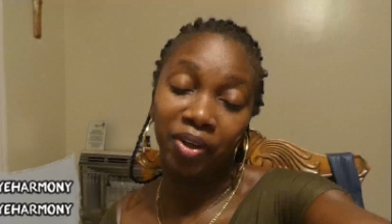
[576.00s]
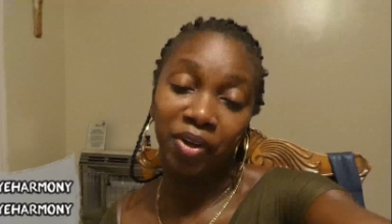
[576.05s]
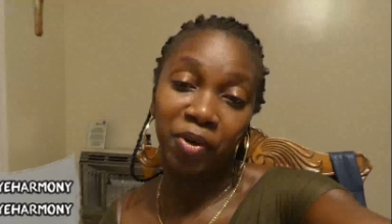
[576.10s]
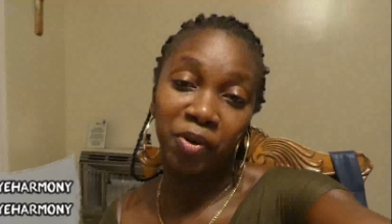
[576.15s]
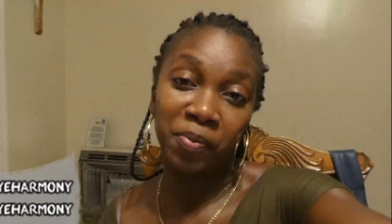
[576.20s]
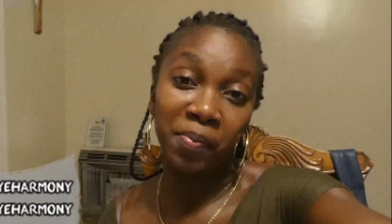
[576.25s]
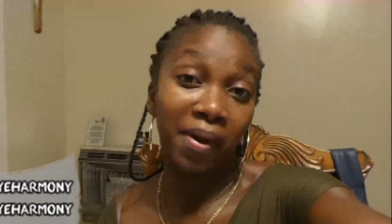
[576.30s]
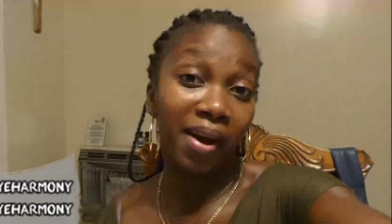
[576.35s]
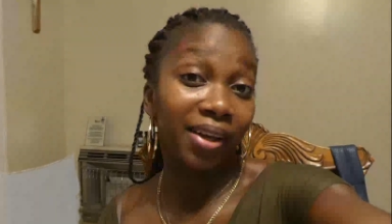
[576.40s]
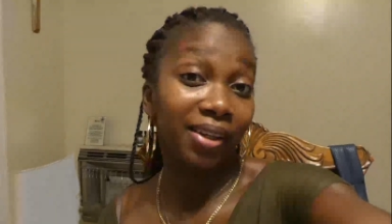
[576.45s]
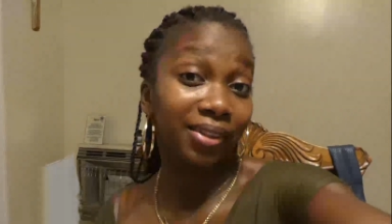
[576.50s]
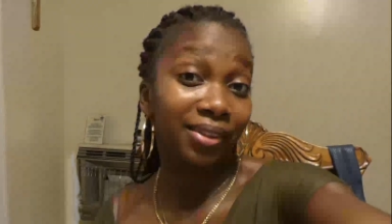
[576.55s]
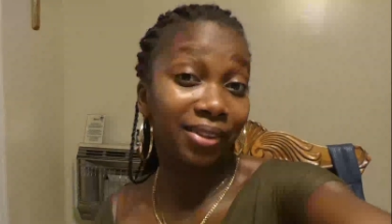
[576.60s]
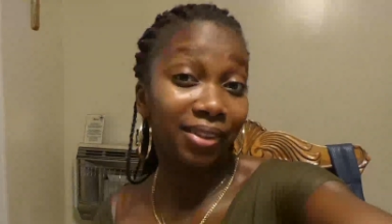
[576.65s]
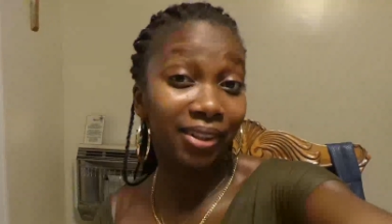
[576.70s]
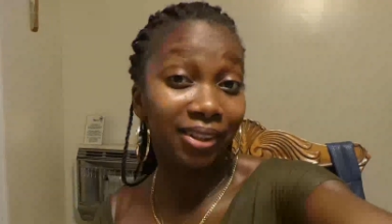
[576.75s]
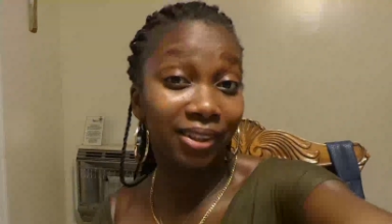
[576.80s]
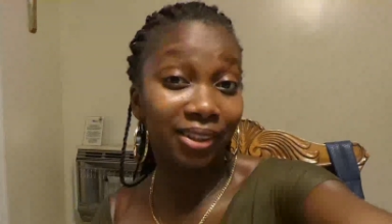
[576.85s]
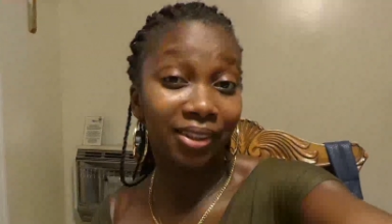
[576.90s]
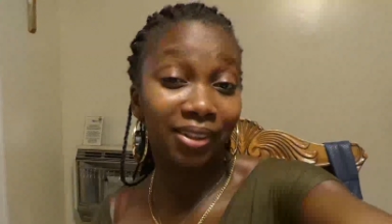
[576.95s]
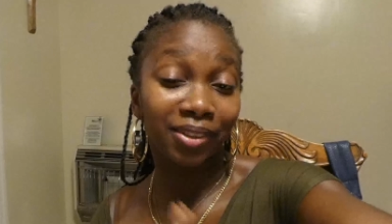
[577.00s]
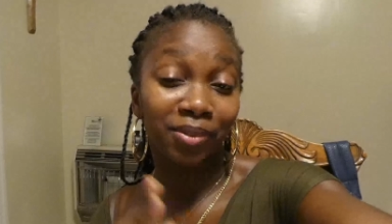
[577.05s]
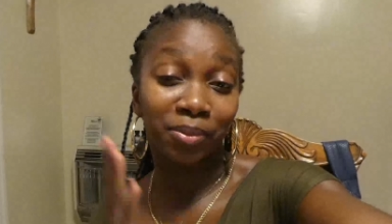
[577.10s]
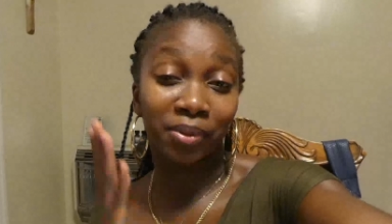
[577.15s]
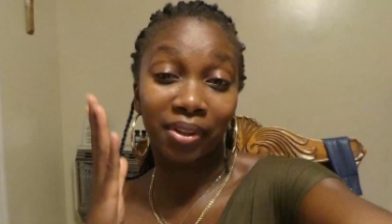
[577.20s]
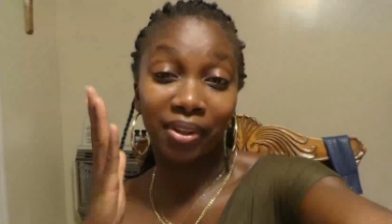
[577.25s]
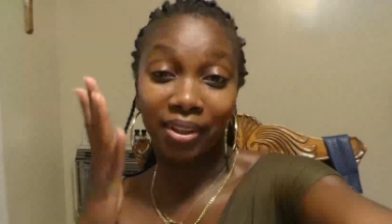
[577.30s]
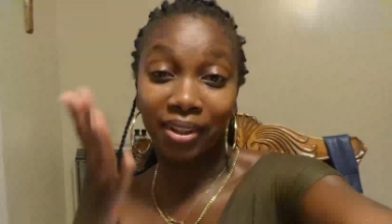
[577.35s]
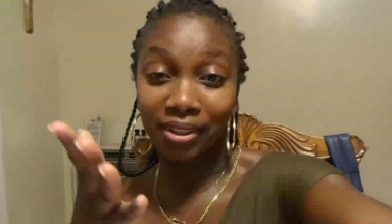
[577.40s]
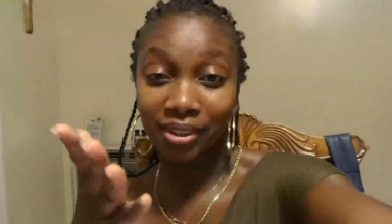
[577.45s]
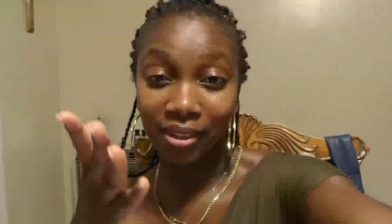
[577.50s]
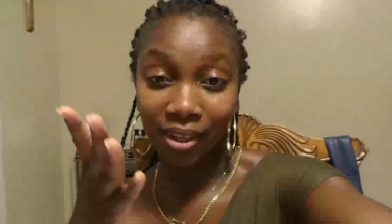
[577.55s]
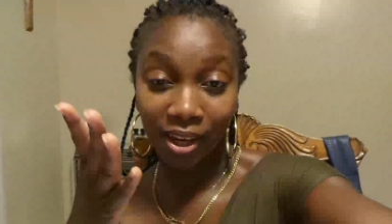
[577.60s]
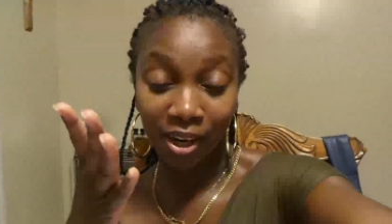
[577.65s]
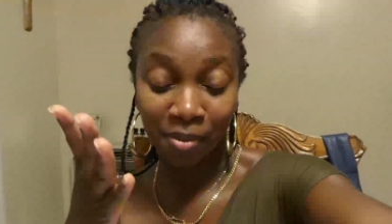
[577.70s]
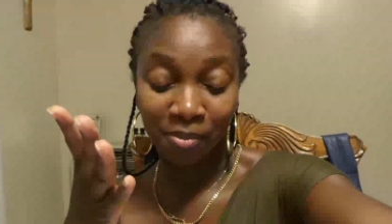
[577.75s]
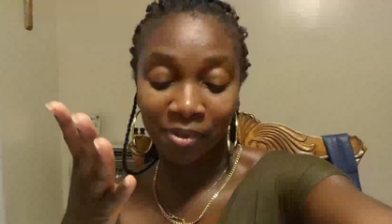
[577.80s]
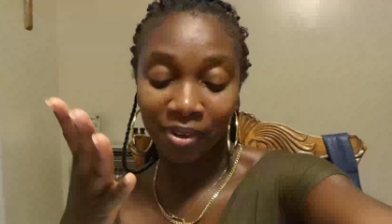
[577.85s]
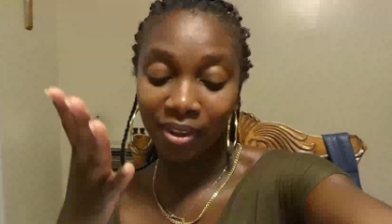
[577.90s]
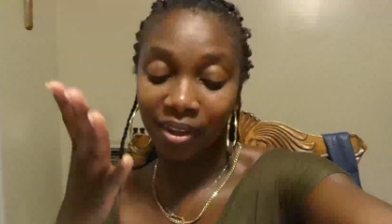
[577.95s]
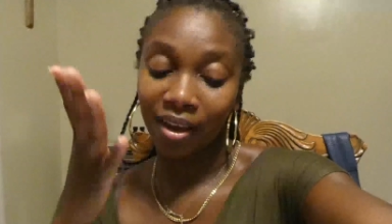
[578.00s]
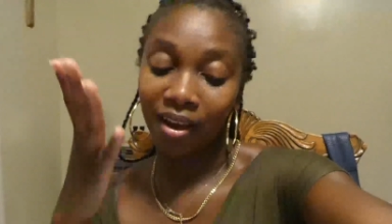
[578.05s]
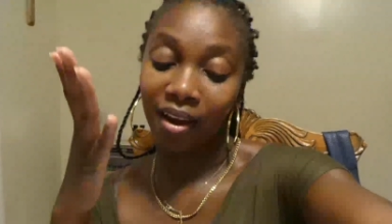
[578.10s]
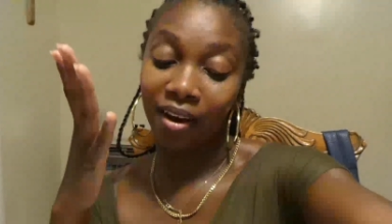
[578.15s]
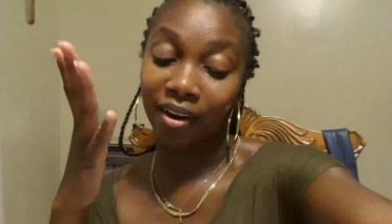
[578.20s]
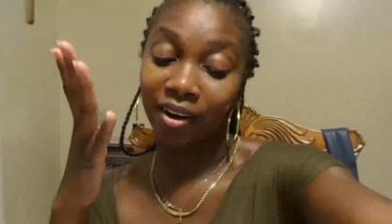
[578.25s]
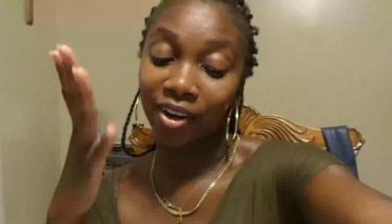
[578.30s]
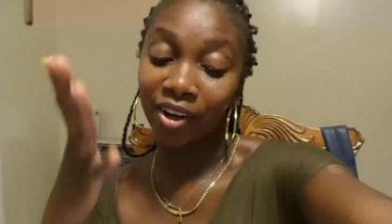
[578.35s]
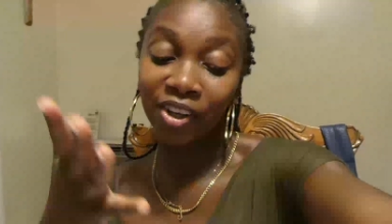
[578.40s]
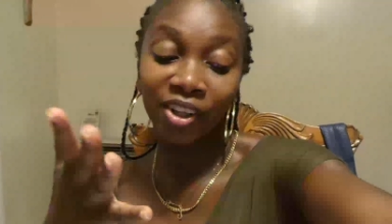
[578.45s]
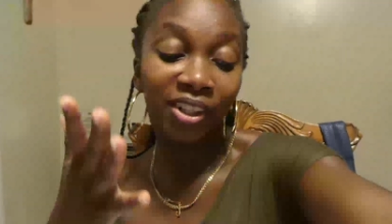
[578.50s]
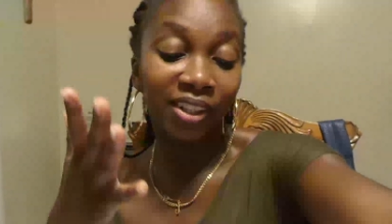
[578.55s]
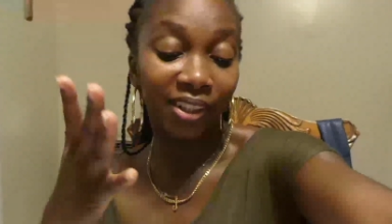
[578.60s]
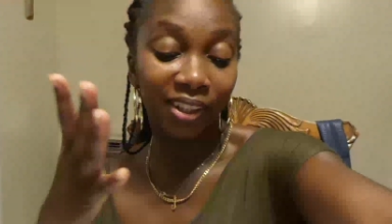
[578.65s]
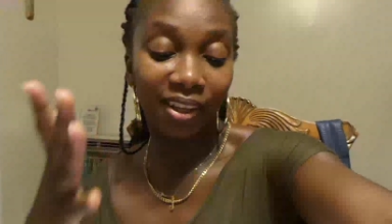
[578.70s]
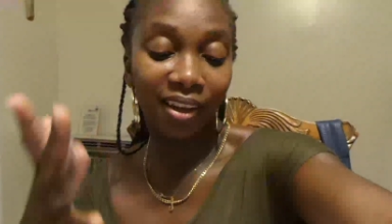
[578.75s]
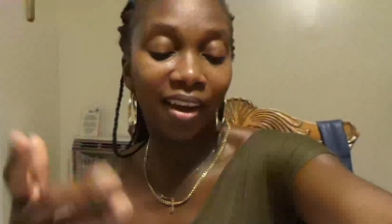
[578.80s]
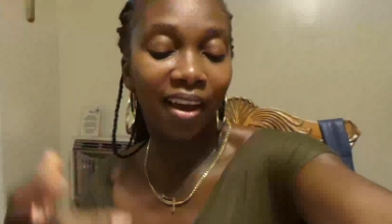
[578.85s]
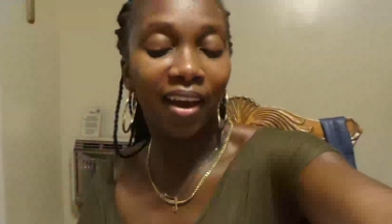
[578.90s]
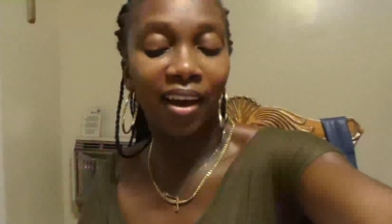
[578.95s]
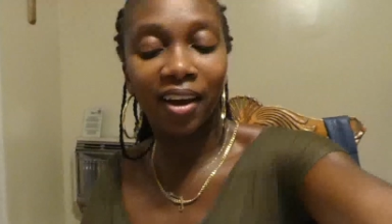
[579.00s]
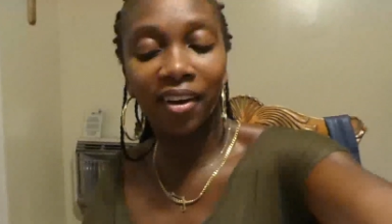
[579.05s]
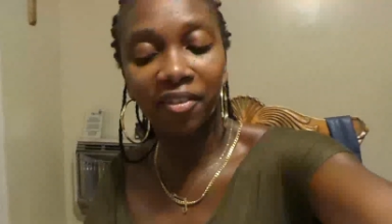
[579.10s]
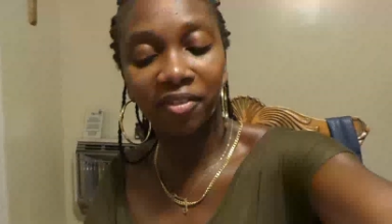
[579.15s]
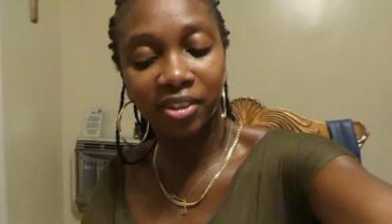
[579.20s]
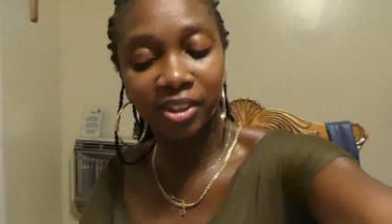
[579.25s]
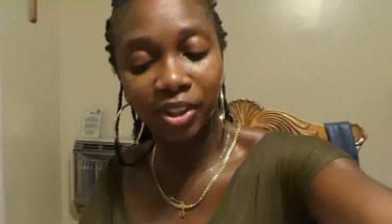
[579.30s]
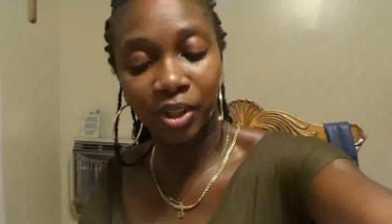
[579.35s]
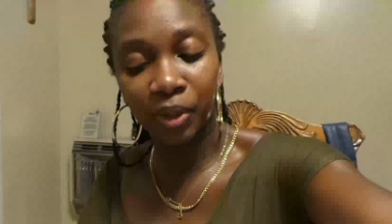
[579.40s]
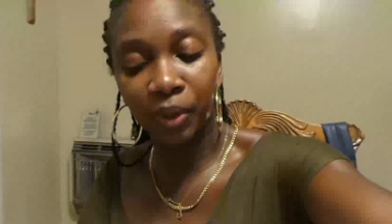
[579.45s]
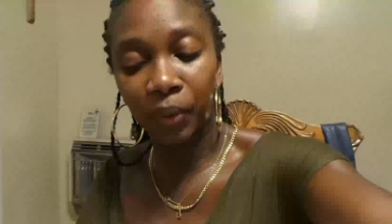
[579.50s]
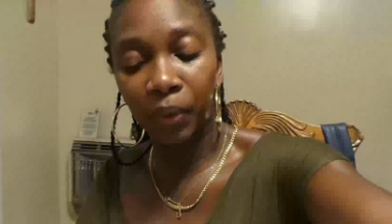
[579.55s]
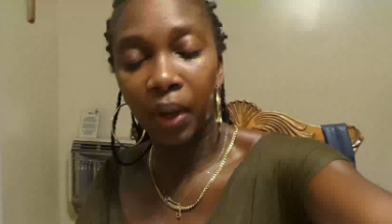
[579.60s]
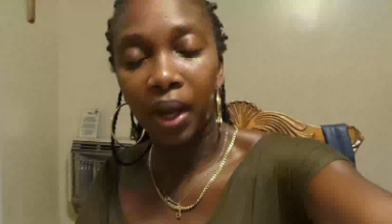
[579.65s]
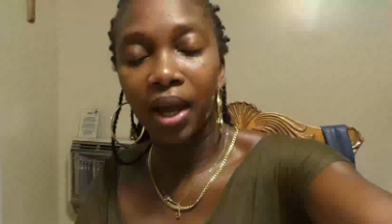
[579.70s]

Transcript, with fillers: know my intentions with this camera that I currently have. So,